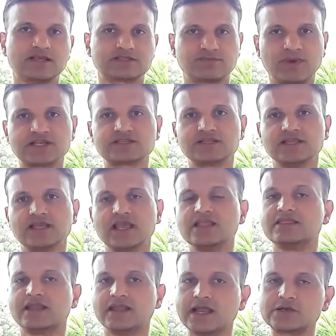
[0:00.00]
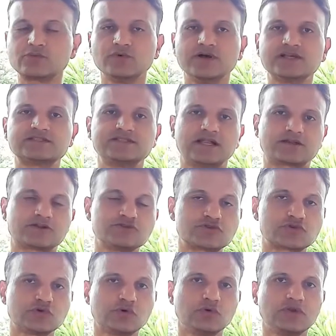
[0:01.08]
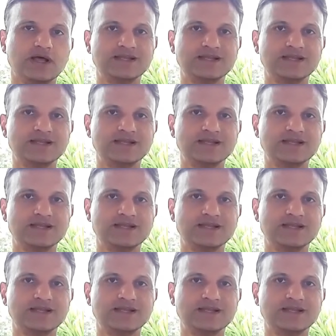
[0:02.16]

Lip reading: especially in the networks that control